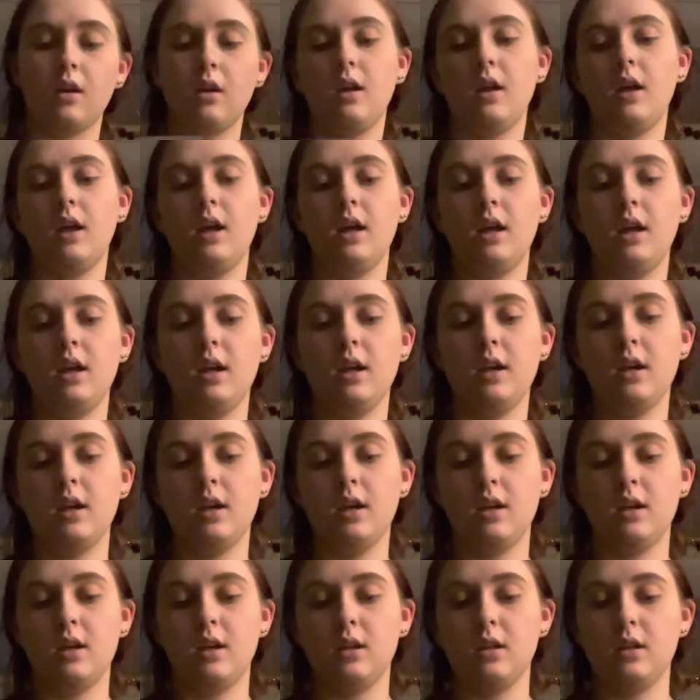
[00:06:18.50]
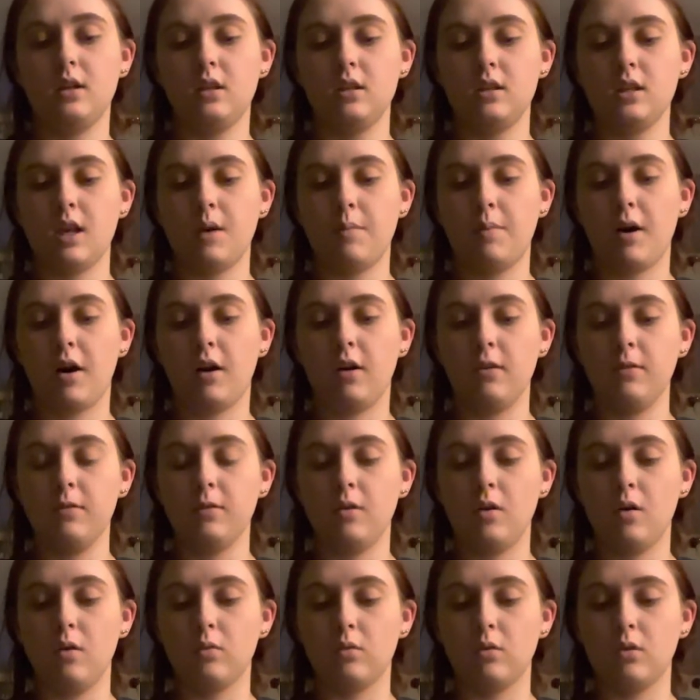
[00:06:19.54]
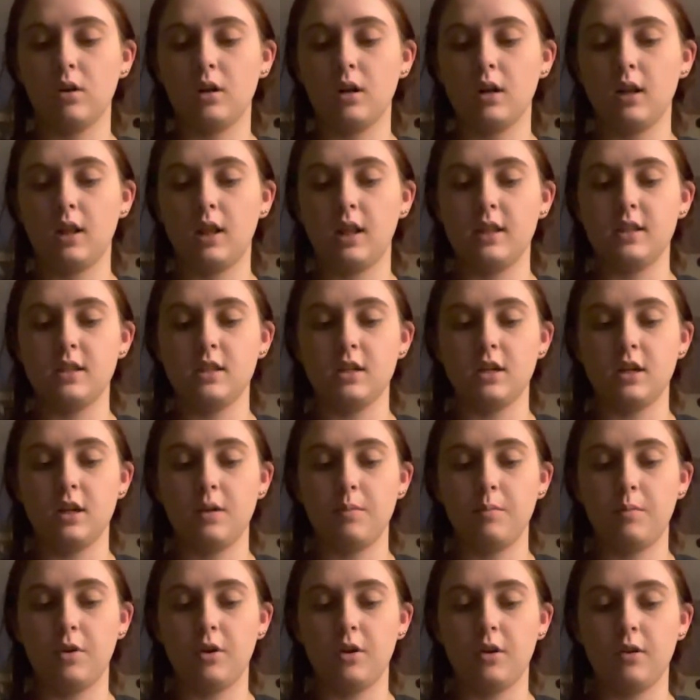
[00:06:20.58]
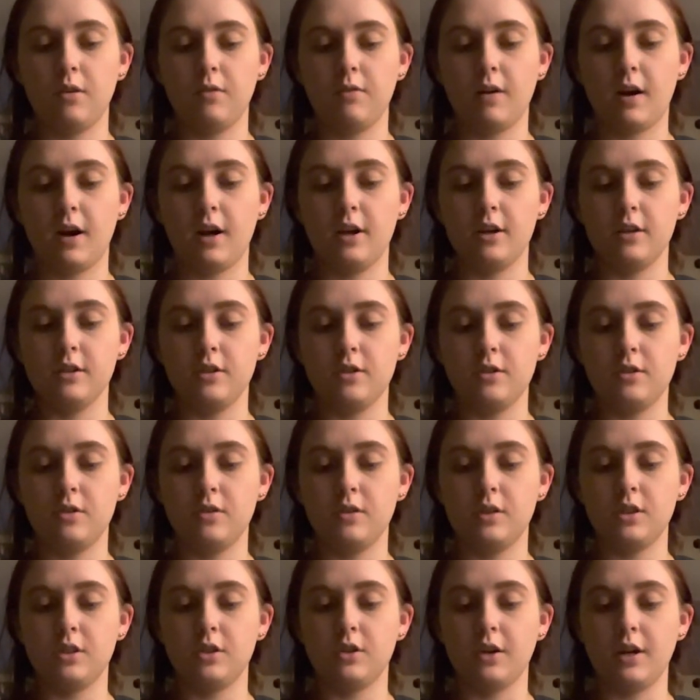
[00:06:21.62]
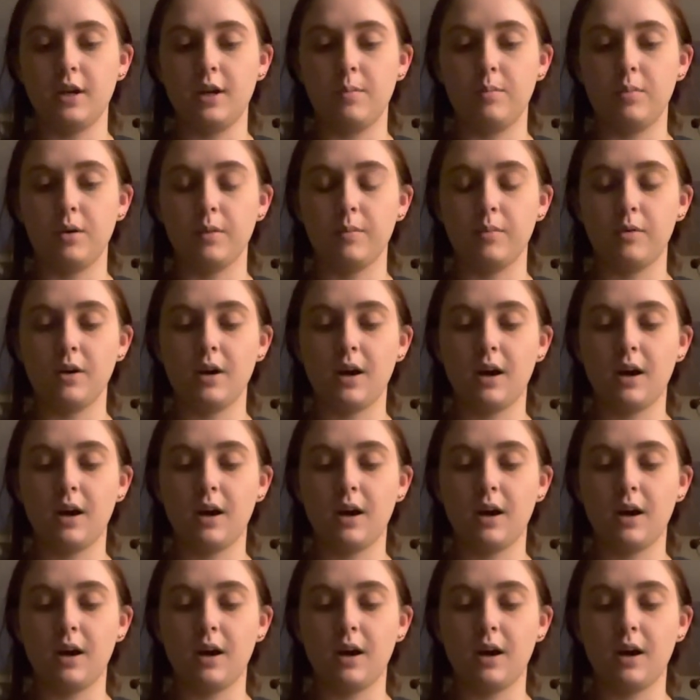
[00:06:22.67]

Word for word: It is a powerful aura cleanser and purifier due to its green and purple